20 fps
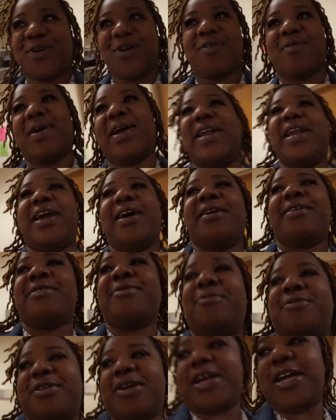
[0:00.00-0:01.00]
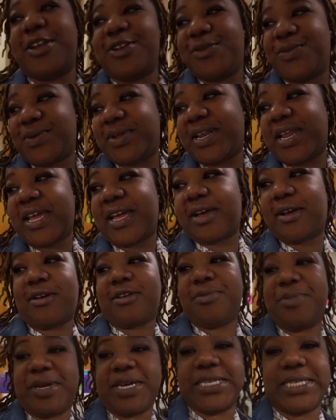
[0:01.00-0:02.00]
on right now, we're not doing that,
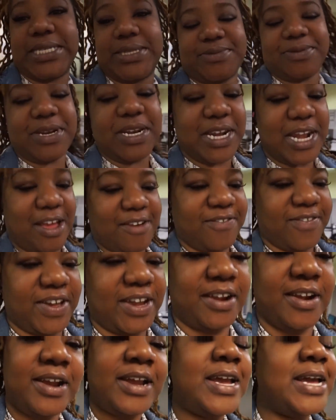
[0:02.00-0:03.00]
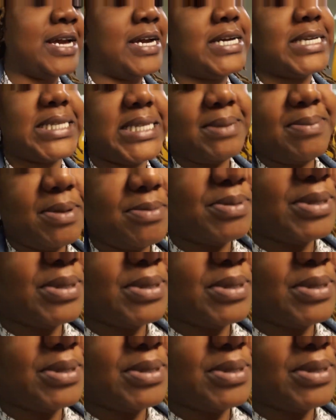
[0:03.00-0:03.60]
only because it's really not fair. Because some people